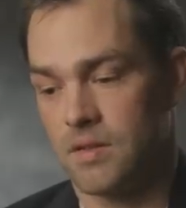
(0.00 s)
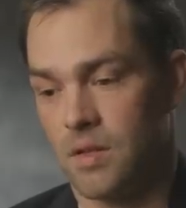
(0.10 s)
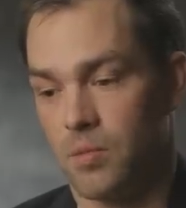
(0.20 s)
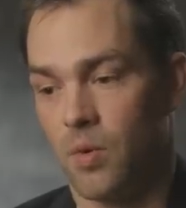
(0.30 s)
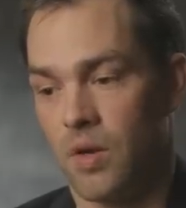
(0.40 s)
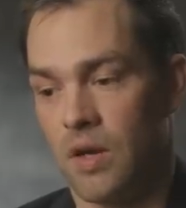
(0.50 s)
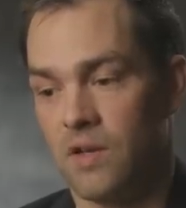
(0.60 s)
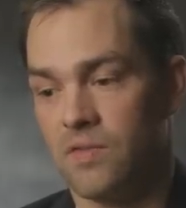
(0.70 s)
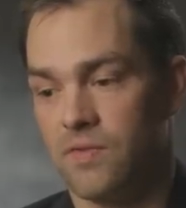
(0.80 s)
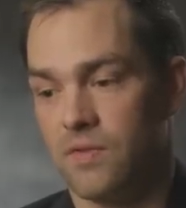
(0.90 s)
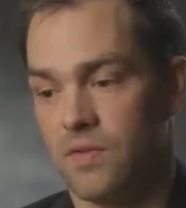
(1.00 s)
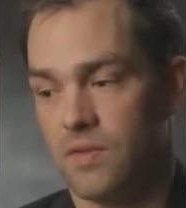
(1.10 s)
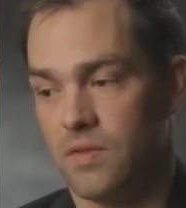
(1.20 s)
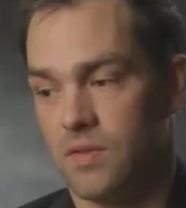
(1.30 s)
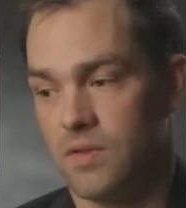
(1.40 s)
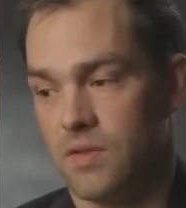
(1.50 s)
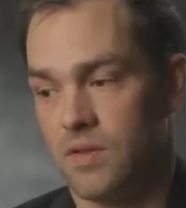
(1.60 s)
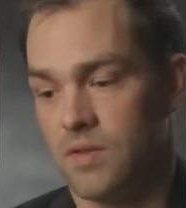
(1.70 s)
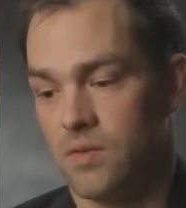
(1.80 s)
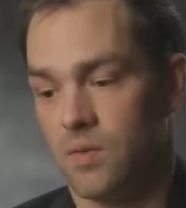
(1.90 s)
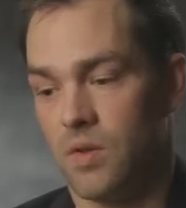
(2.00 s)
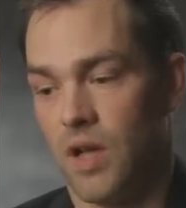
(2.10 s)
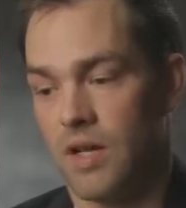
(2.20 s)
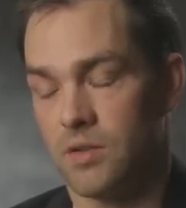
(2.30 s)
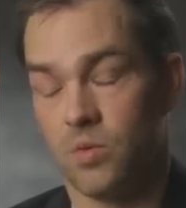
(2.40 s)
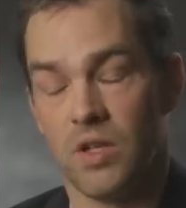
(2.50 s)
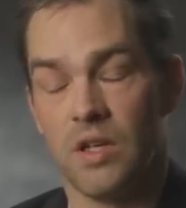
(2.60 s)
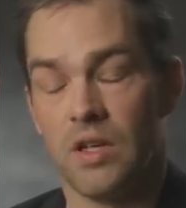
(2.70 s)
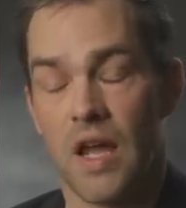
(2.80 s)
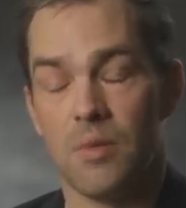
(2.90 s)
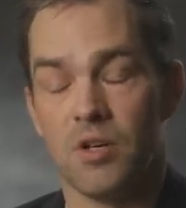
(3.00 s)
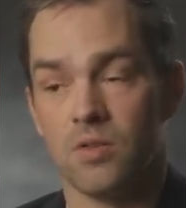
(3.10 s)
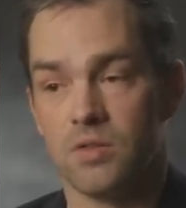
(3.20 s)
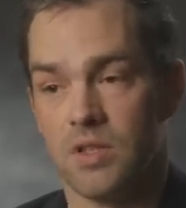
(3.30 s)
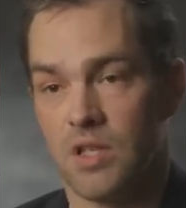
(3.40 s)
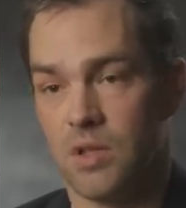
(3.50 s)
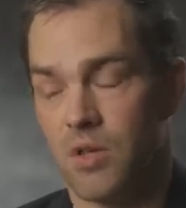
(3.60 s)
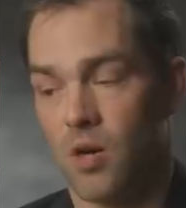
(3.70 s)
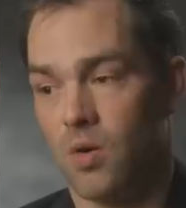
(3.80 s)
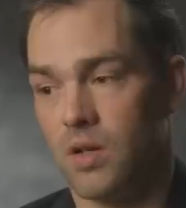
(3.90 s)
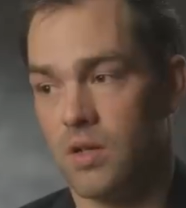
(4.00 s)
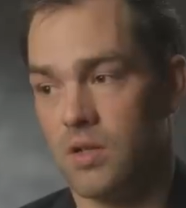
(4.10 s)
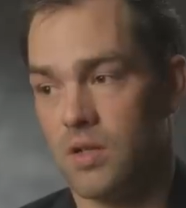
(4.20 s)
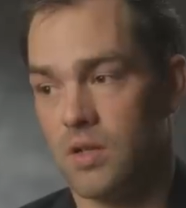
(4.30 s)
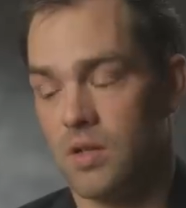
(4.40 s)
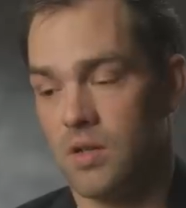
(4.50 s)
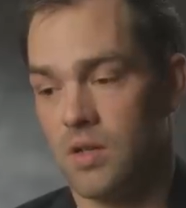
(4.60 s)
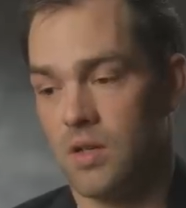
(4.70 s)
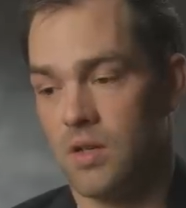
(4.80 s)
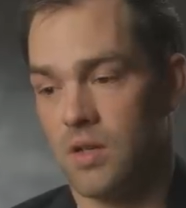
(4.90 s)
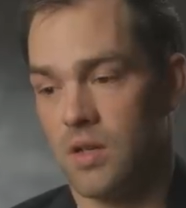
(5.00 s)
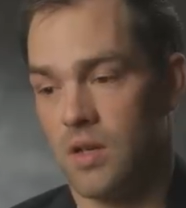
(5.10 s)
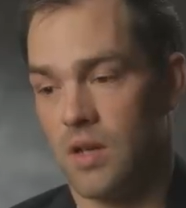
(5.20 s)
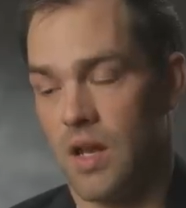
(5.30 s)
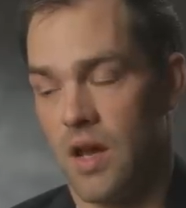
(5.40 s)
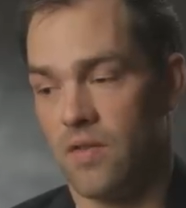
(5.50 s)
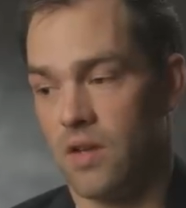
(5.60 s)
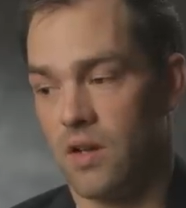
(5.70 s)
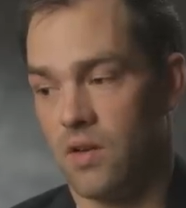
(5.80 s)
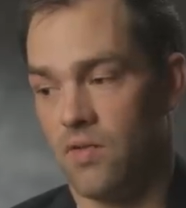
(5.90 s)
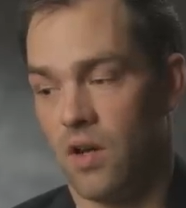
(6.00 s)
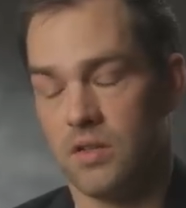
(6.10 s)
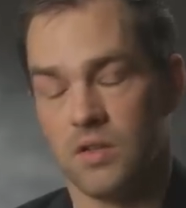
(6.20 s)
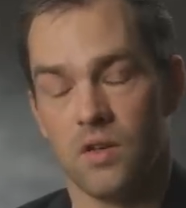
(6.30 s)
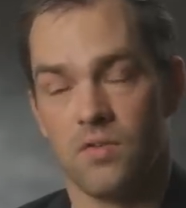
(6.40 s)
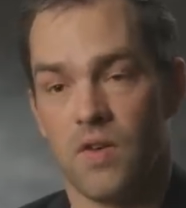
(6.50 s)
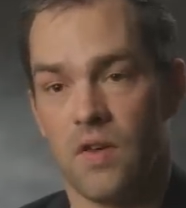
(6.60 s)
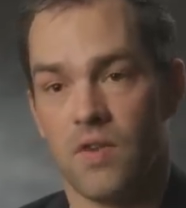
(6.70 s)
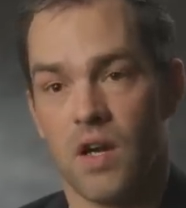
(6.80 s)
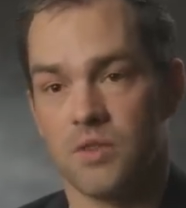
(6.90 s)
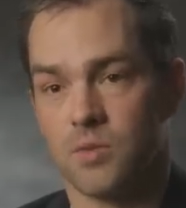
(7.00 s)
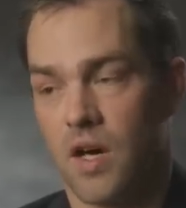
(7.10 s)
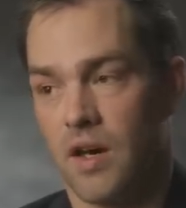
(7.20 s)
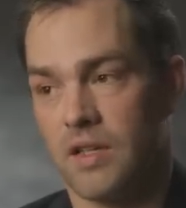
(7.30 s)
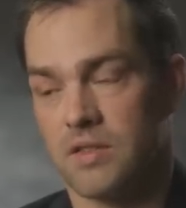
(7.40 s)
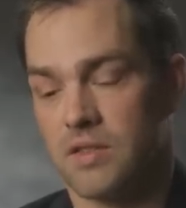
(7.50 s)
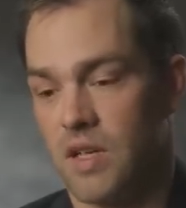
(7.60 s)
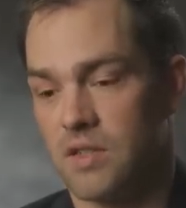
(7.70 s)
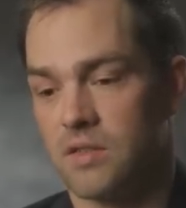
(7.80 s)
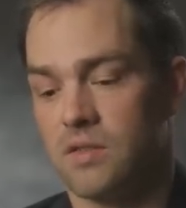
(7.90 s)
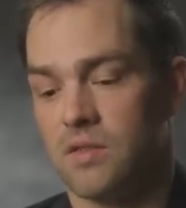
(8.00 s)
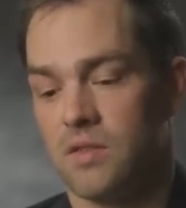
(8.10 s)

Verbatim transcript: to the point of realizing we needed ammo to keep going, and having a volunteer of 5 guys without hesitation